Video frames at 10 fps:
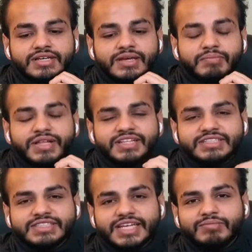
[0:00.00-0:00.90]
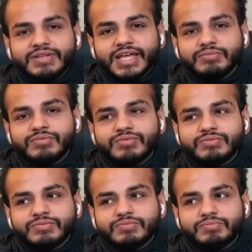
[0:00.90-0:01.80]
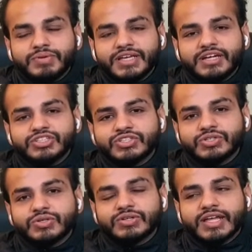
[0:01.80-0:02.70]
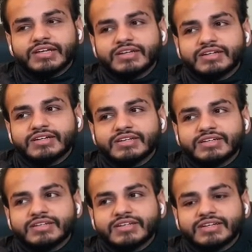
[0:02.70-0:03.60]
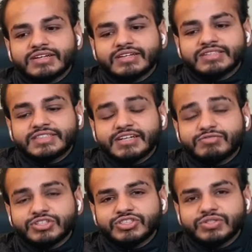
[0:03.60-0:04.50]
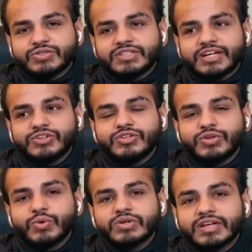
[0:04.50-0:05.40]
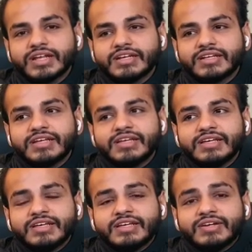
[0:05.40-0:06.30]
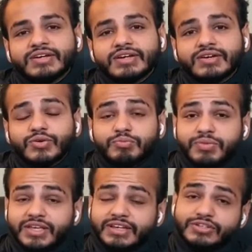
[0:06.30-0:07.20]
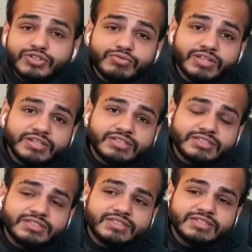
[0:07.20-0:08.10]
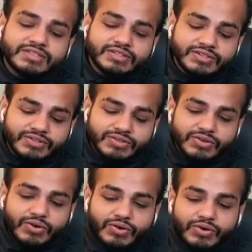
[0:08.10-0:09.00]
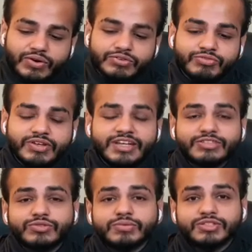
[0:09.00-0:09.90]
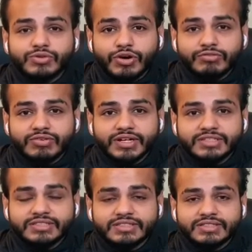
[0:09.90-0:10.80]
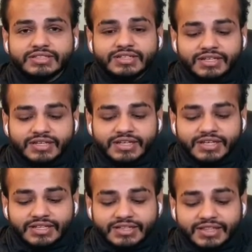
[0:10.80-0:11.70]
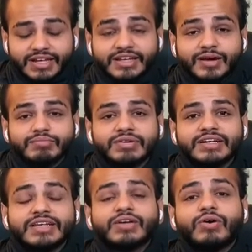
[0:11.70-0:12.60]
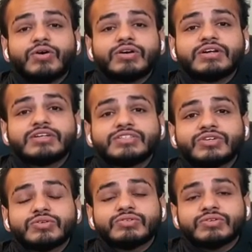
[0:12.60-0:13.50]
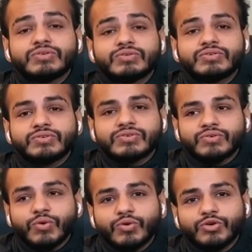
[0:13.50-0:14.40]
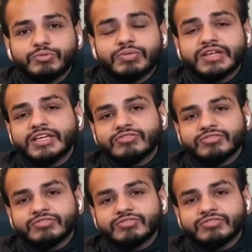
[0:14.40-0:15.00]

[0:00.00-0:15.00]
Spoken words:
But at the same time, be assured, like self-assured, that you don't let opinions of others or feelings from these conflicts that completely alters your core belief.